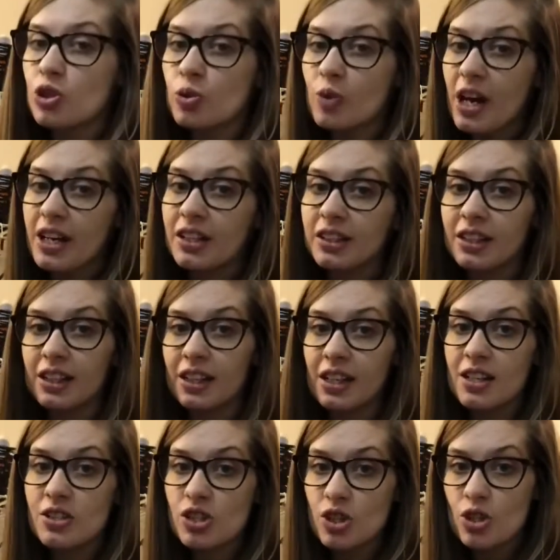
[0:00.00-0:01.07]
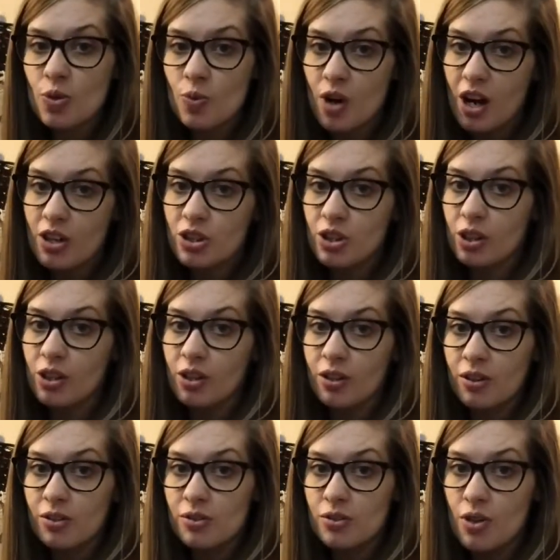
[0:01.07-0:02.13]
directly into the washer,
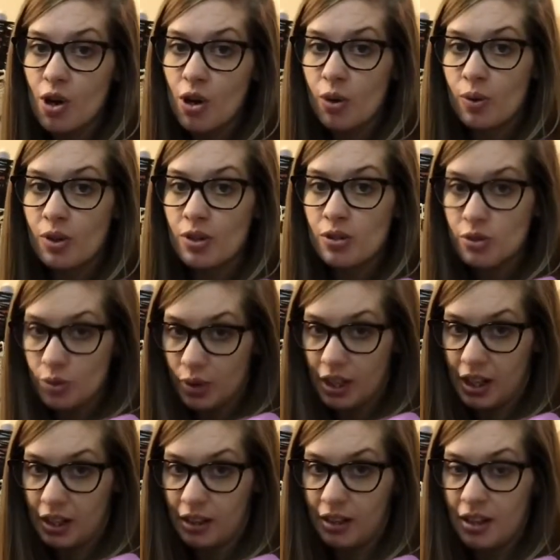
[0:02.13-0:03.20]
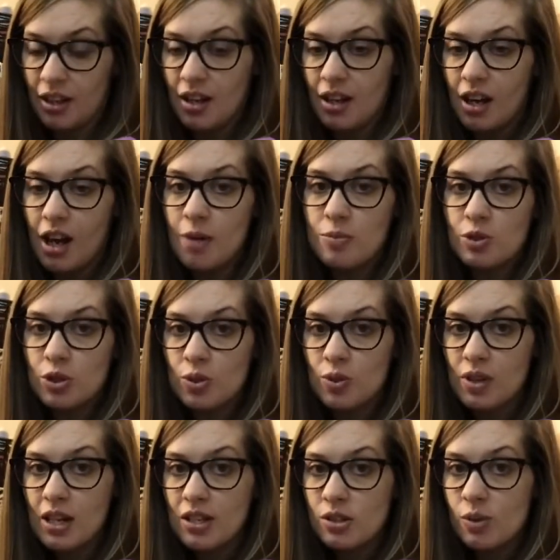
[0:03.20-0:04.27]
no sorting. I'm
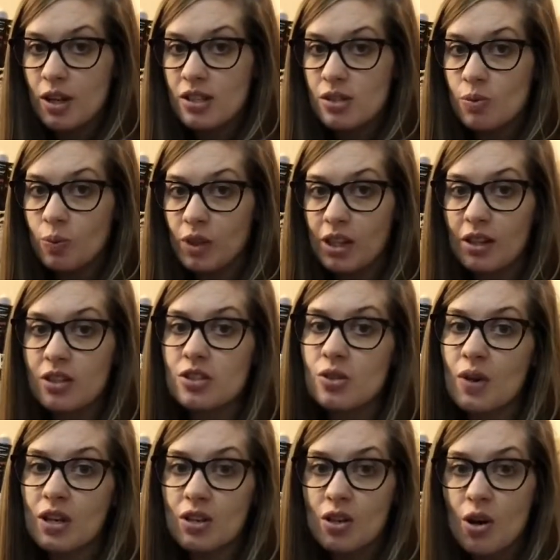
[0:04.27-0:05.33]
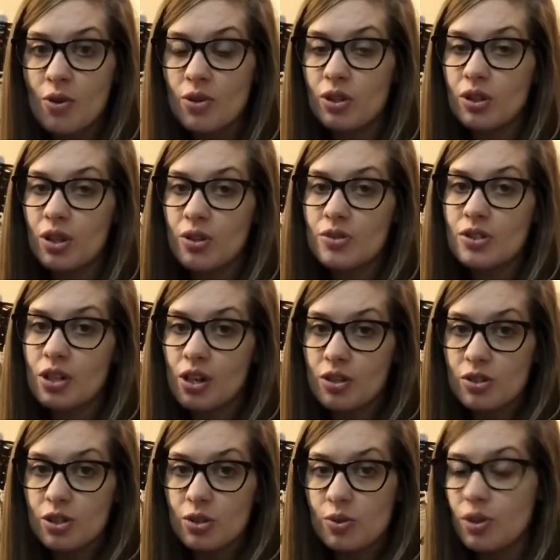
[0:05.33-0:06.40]
doing it twice a week, so I know the loads
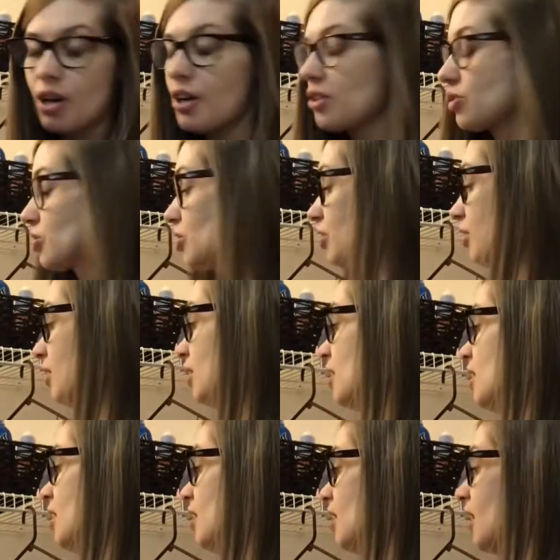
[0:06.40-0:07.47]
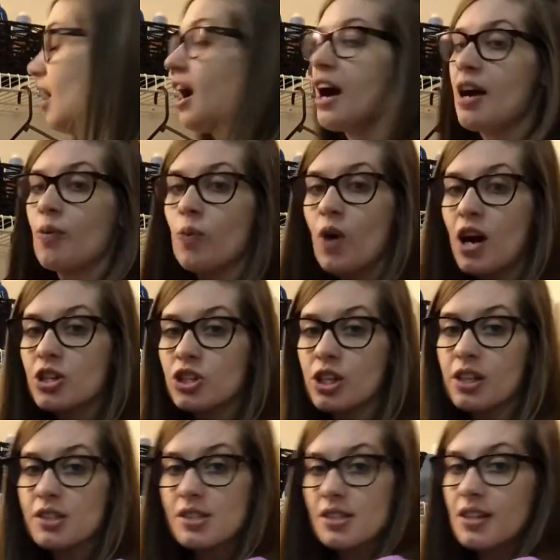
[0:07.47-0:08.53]
aren't too large. I wash
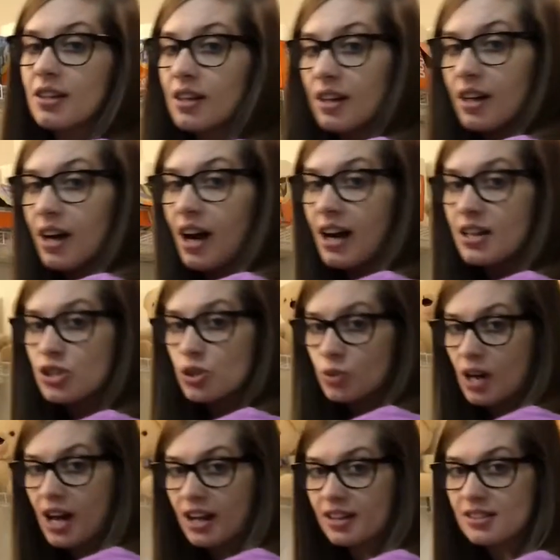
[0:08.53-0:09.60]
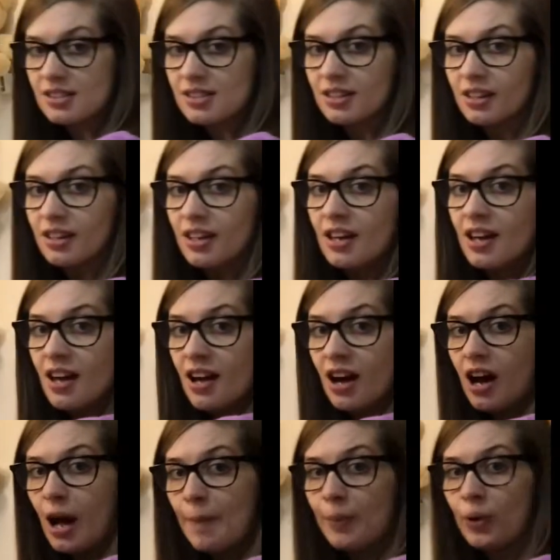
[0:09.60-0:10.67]
it, I dry it,
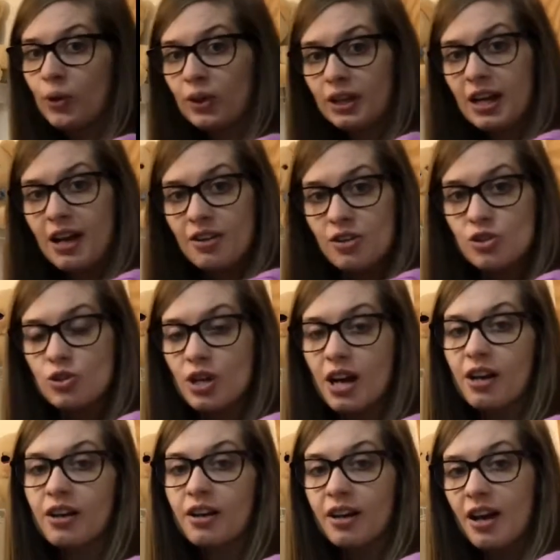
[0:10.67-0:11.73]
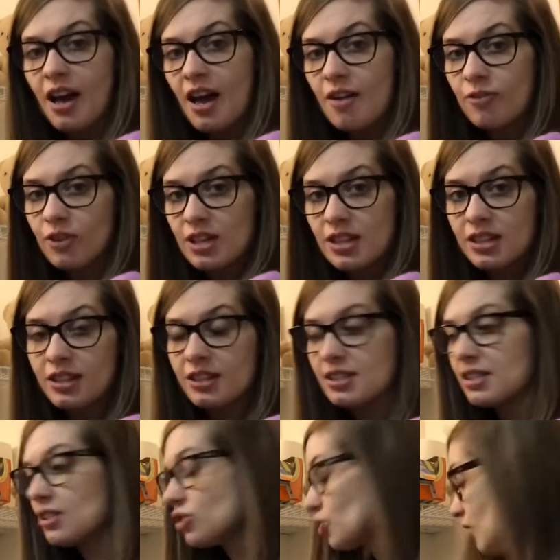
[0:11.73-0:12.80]
I pull it out of the dryer. Everything that's in the